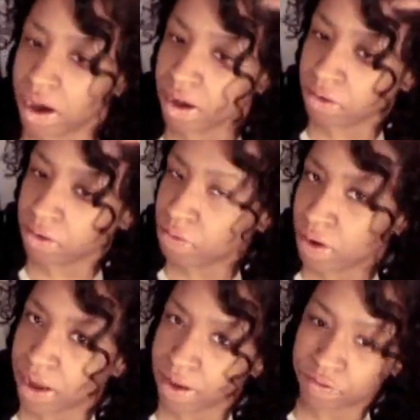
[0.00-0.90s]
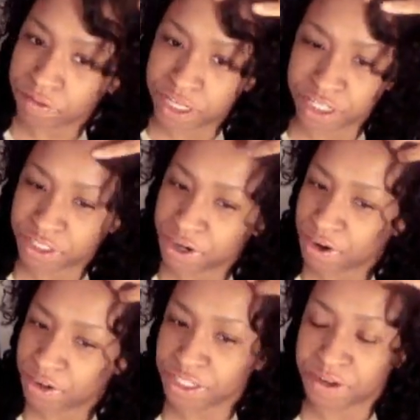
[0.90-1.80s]
I don't know why I have such a
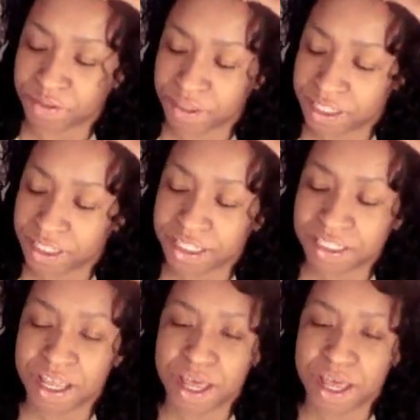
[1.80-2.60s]
hard time with this